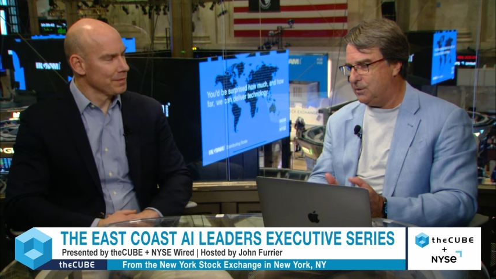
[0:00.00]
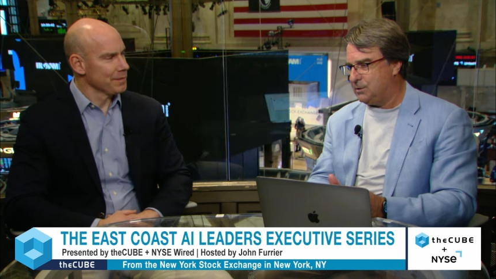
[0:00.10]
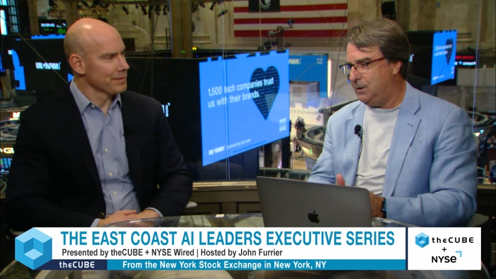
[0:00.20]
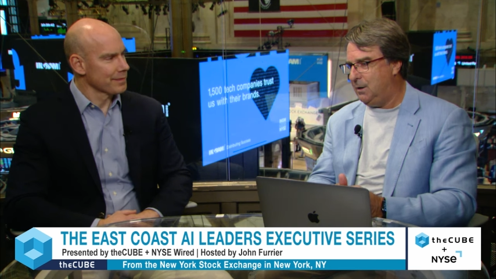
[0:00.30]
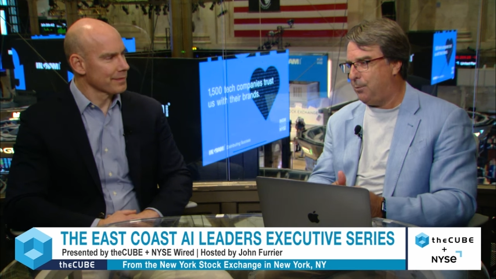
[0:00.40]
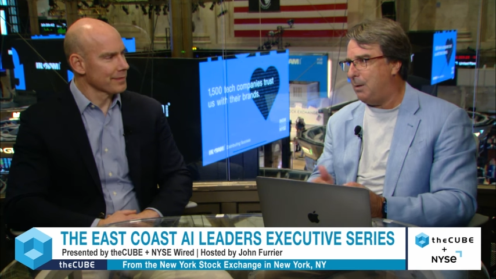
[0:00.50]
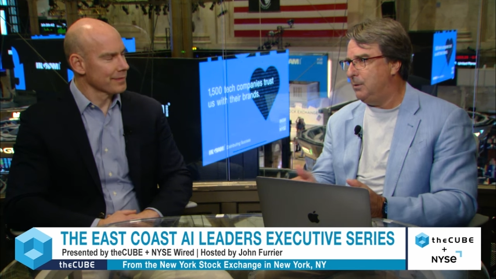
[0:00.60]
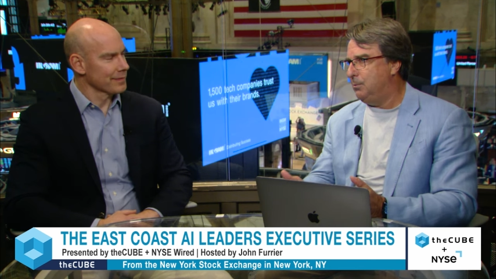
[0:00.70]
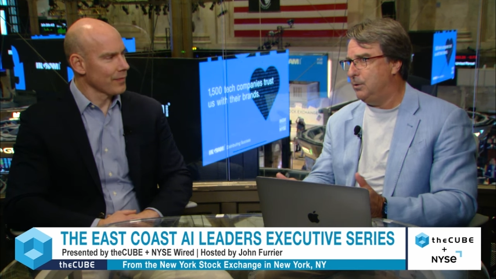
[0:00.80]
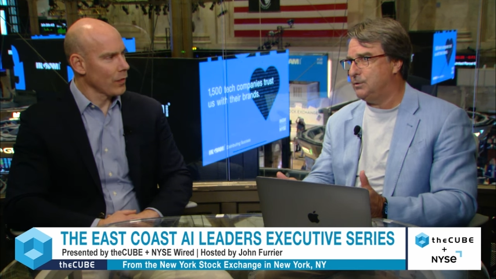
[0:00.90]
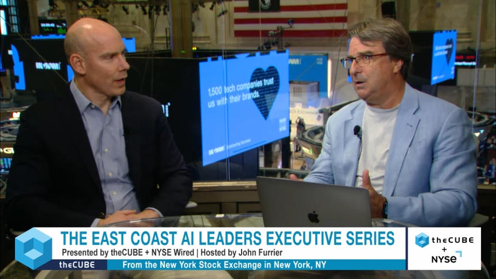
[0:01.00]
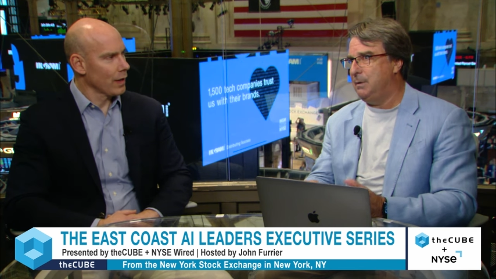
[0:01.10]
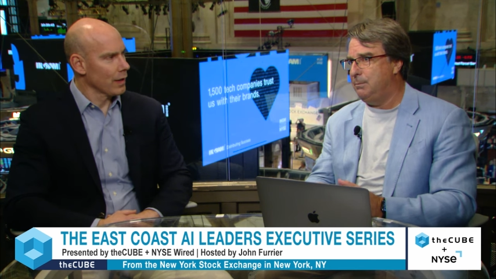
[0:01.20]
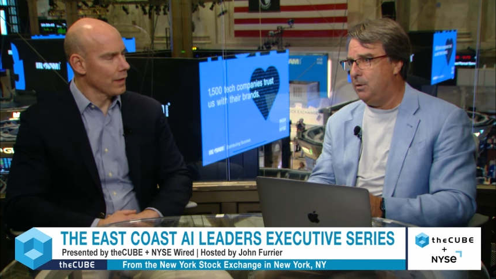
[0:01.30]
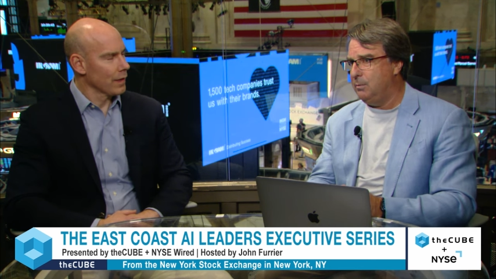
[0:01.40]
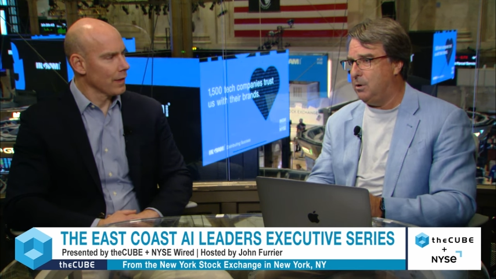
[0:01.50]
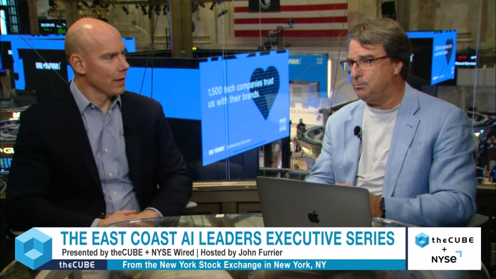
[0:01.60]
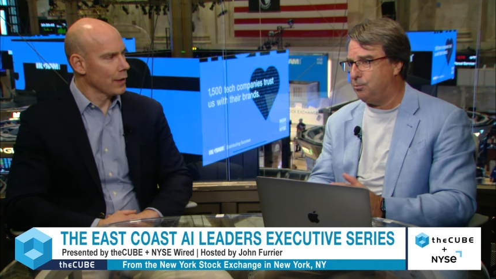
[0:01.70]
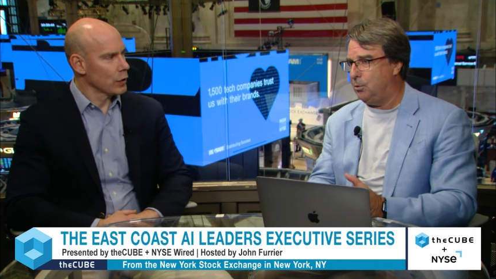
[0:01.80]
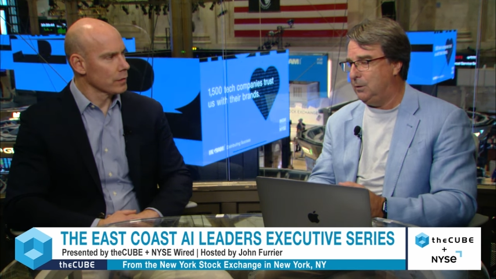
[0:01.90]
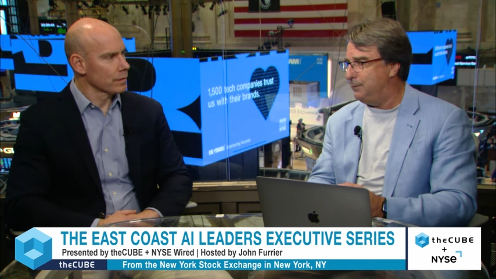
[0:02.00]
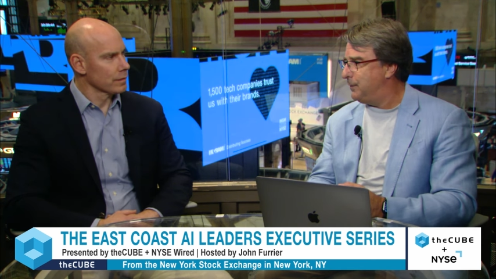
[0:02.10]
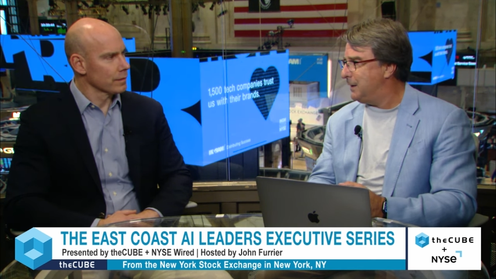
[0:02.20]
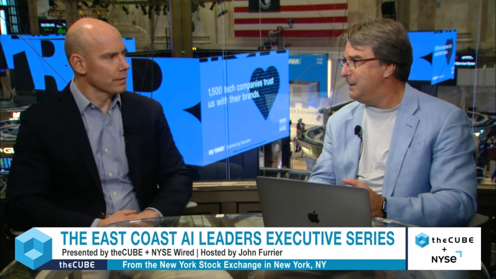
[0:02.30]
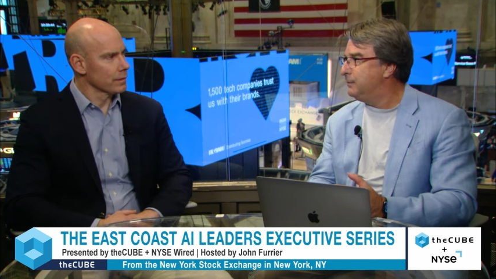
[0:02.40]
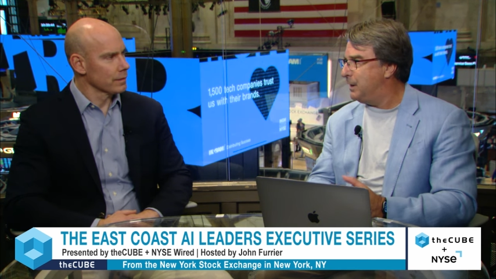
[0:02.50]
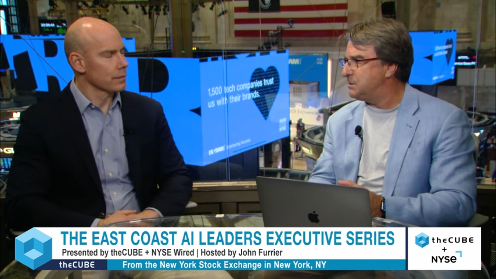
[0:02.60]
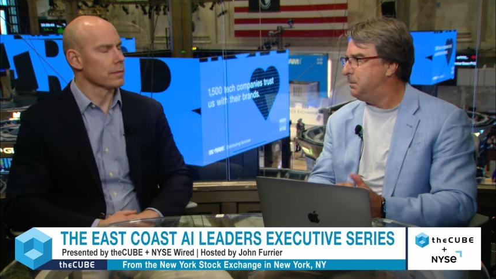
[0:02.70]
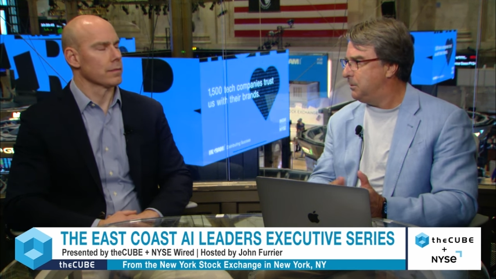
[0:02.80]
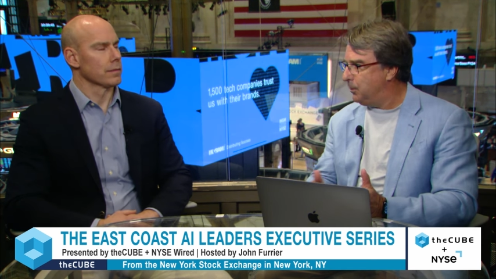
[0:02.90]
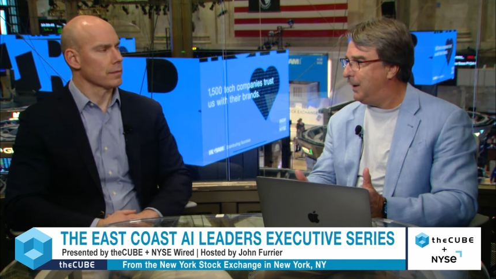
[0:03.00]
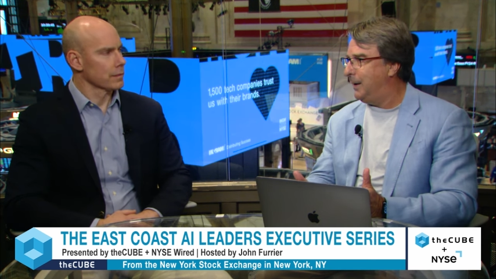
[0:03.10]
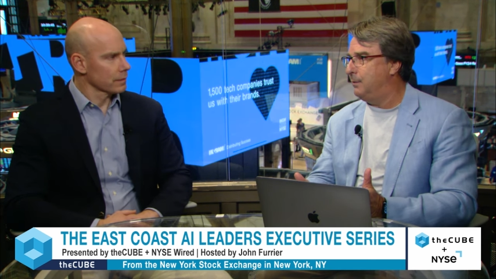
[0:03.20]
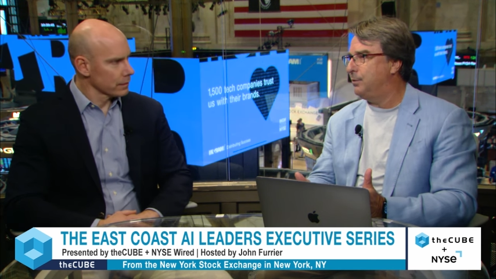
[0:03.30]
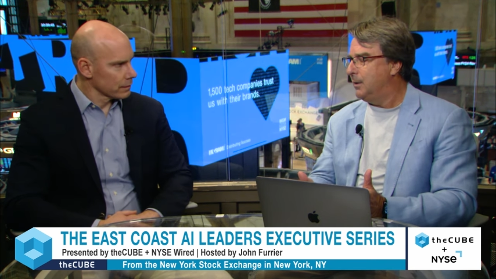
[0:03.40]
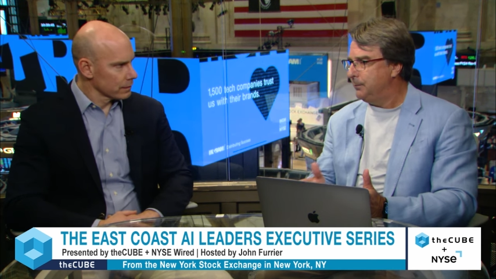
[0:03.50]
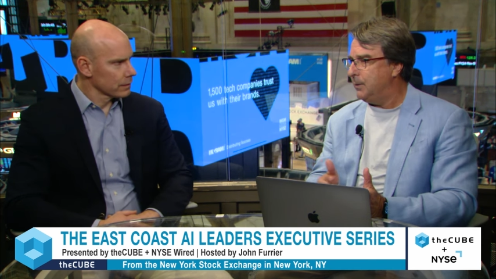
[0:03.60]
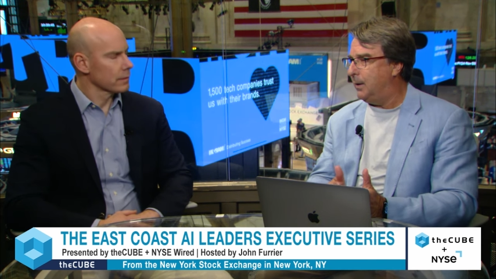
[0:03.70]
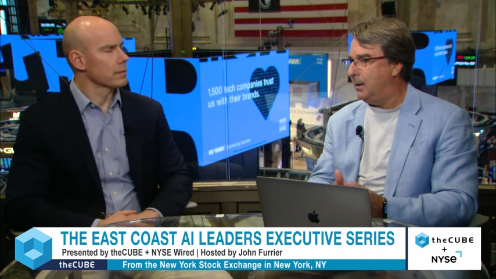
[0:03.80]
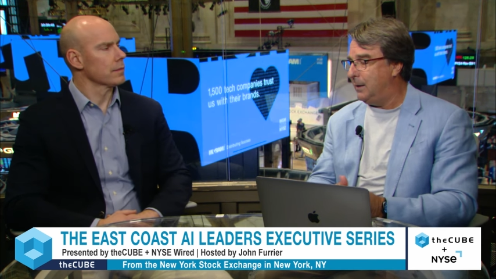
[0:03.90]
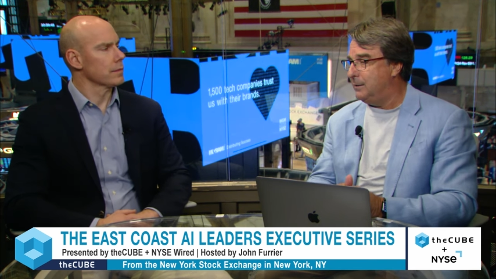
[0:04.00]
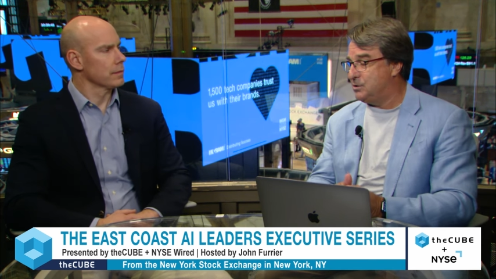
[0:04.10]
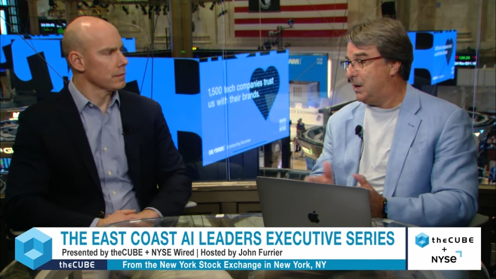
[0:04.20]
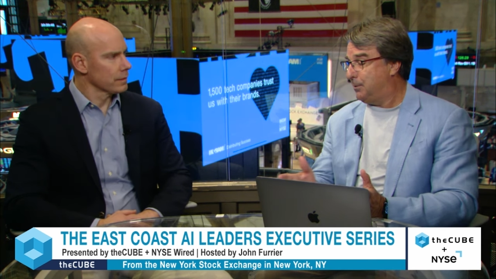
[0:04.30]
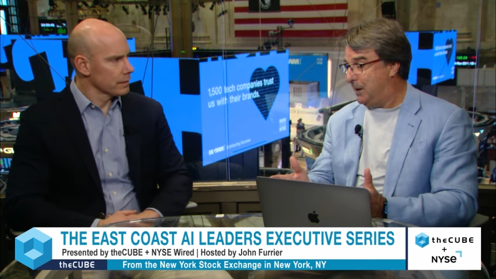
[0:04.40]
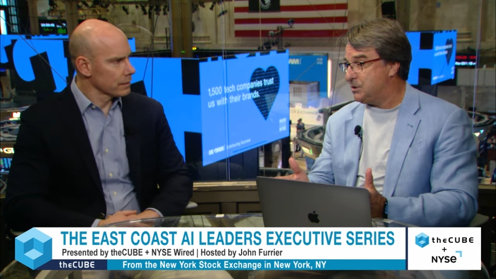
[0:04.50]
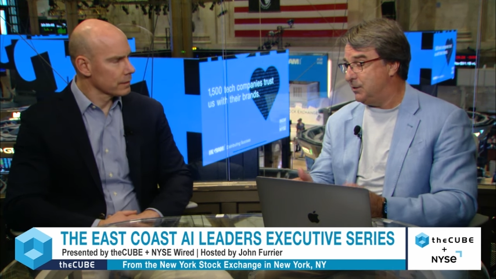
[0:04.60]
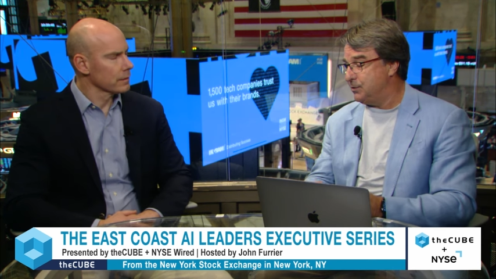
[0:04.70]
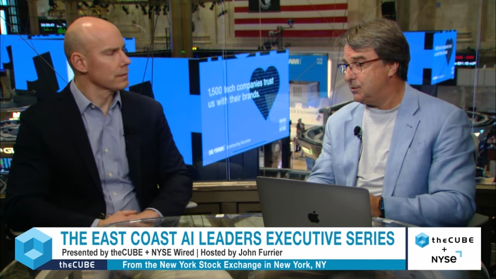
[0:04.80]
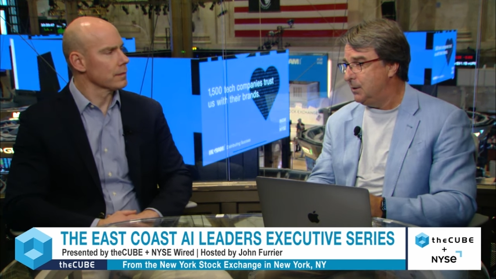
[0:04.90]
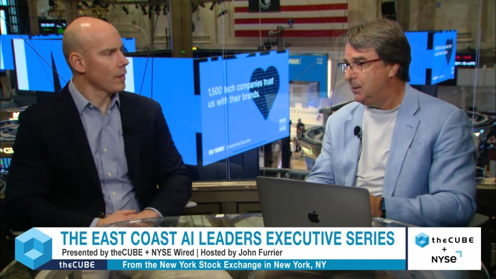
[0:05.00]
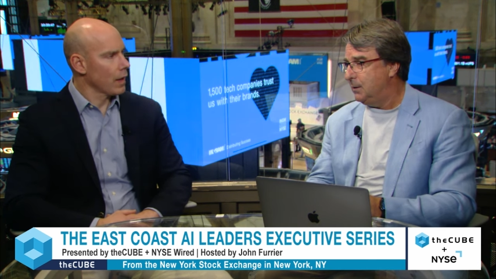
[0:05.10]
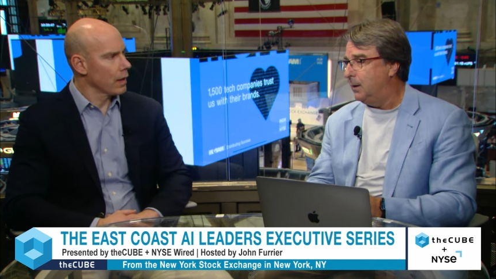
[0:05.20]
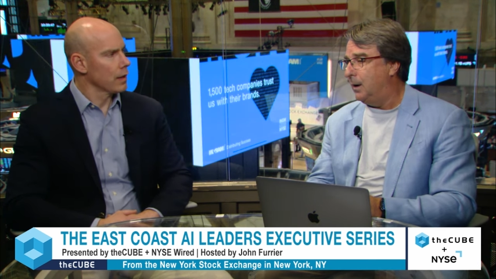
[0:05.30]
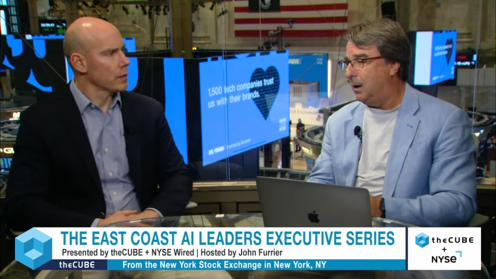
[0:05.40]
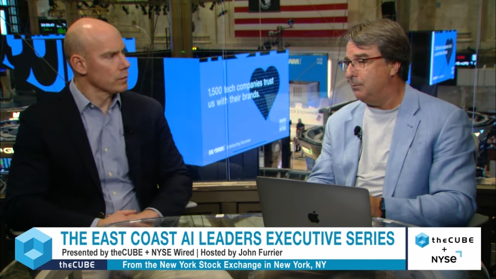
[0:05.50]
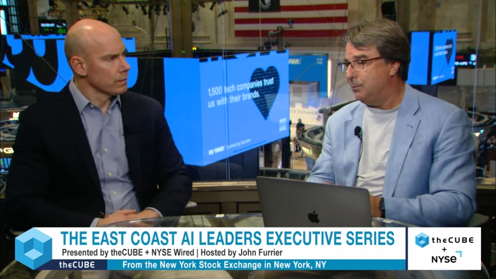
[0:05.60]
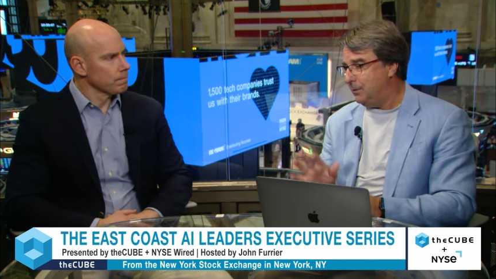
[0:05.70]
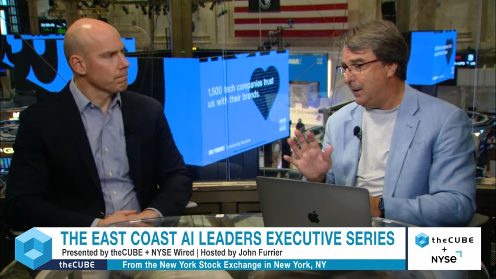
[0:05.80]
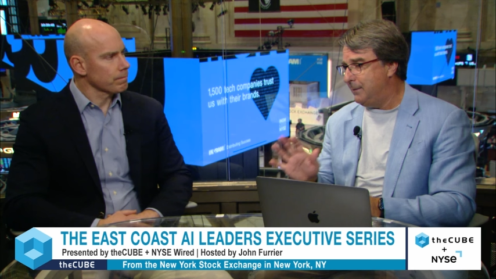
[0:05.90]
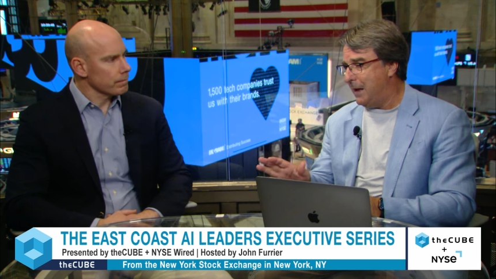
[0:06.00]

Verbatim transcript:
Speaker 1: are seeing probably what's going to be the most prolific investment wave uh, in generations. Um, and